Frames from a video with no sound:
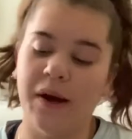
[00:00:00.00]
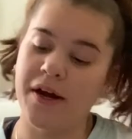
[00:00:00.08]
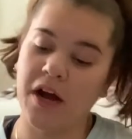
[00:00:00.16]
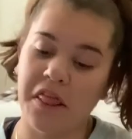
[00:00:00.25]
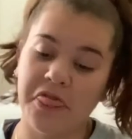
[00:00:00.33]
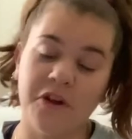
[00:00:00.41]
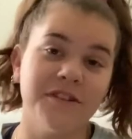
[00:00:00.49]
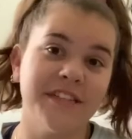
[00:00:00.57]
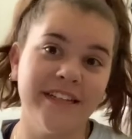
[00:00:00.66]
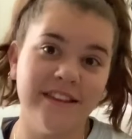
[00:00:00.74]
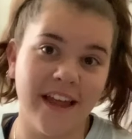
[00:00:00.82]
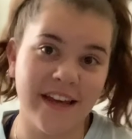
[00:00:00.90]
I got
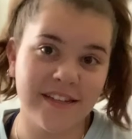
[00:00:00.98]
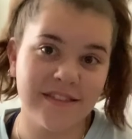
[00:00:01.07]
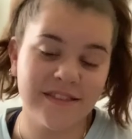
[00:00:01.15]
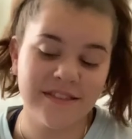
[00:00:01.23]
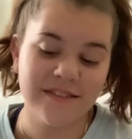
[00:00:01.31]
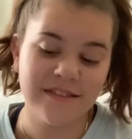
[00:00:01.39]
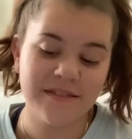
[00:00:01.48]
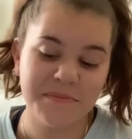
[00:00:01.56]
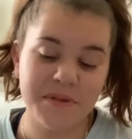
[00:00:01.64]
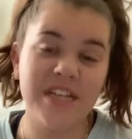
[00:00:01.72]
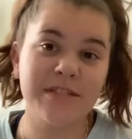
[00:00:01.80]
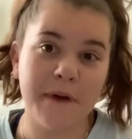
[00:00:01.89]
13 likes,
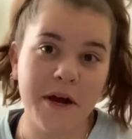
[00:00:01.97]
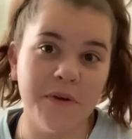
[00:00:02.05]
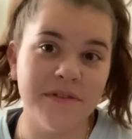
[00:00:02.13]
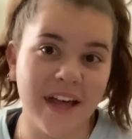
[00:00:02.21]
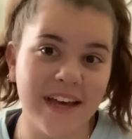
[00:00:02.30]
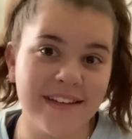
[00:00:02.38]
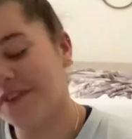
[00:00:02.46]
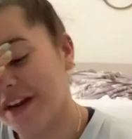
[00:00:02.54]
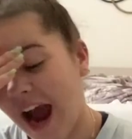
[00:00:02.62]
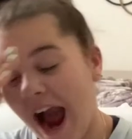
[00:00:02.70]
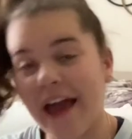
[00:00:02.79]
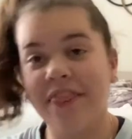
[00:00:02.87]
plus my own
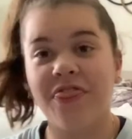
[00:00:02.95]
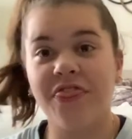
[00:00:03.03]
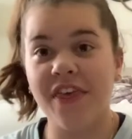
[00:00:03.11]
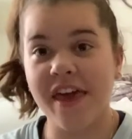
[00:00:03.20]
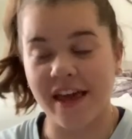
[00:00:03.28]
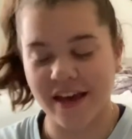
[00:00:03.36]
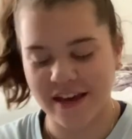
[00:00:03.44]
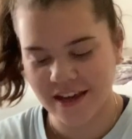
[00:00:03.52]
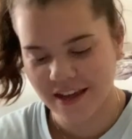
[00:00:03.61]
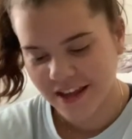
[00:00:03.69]
like. I think.